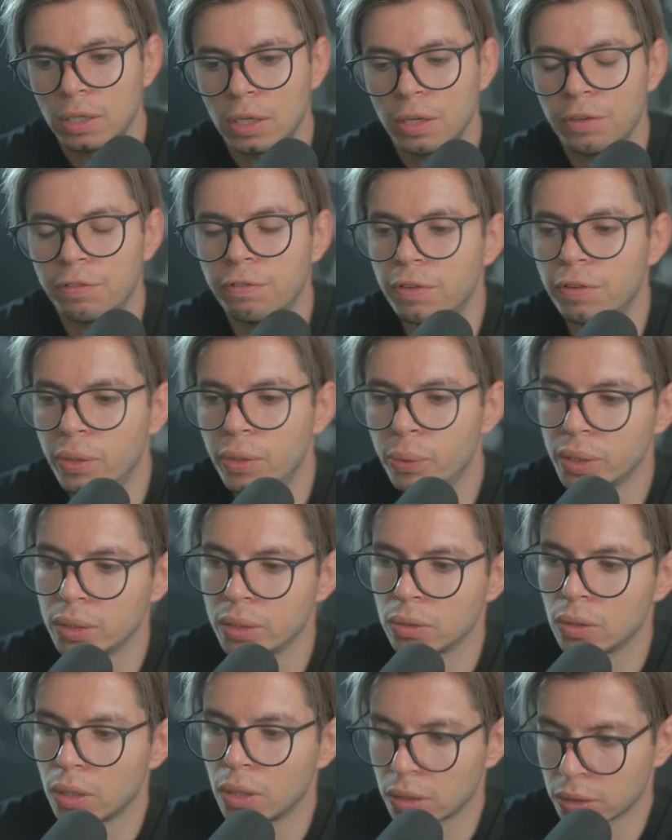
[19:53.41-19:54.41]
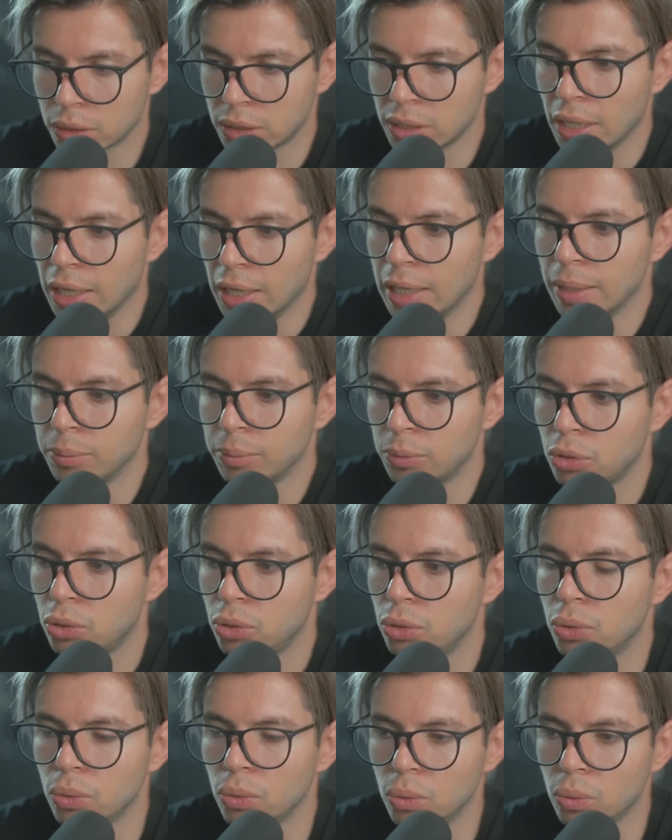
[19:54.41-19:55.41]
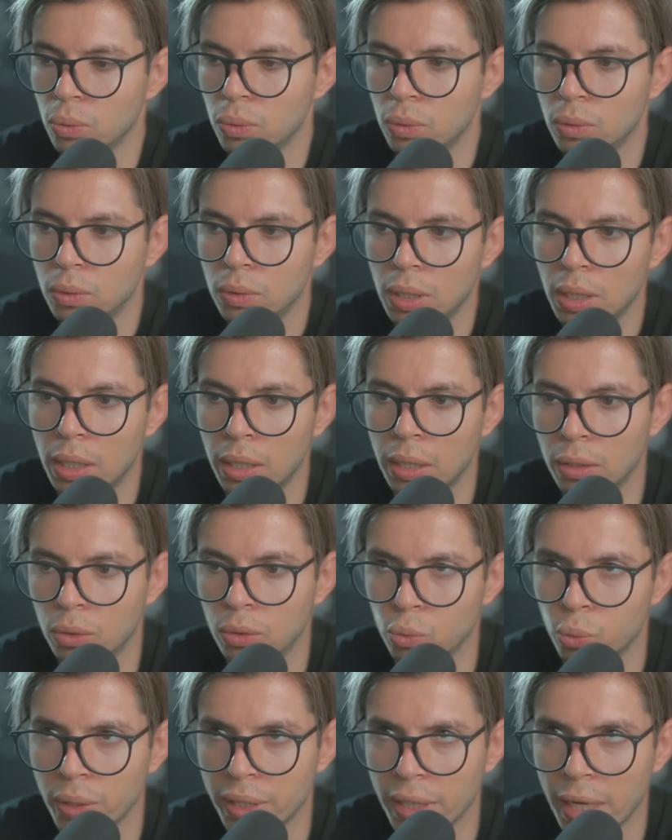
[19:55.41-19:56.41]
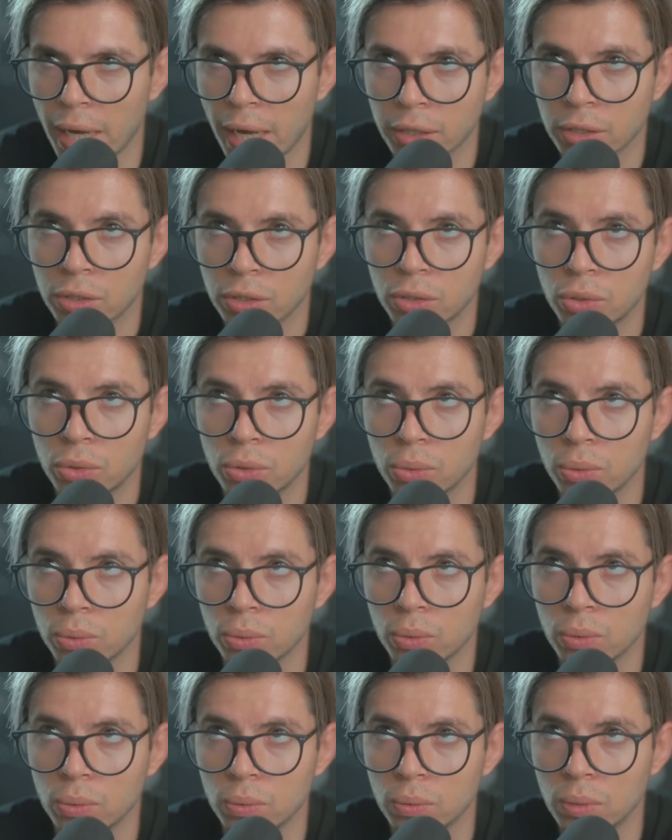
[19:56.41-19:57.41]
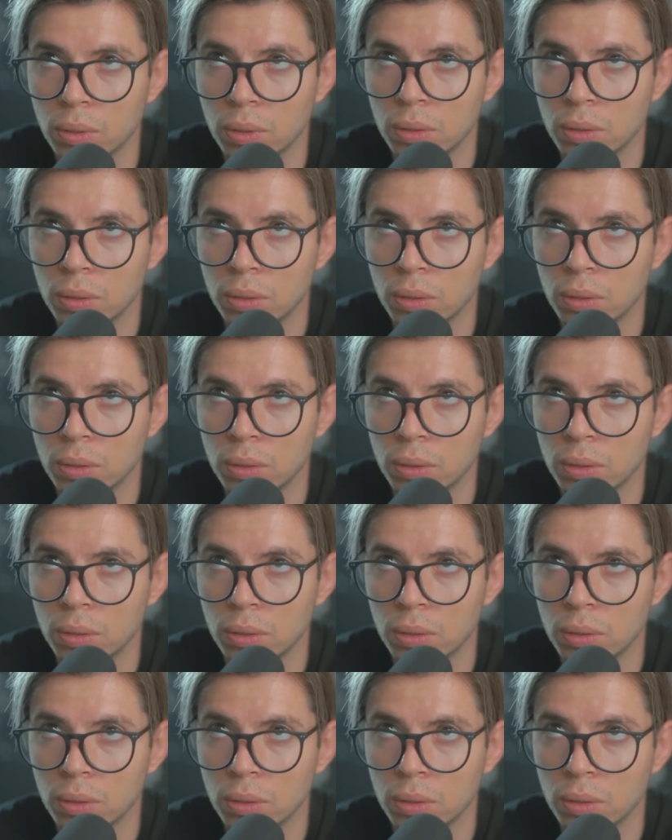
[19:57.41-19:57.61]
a very long time to react to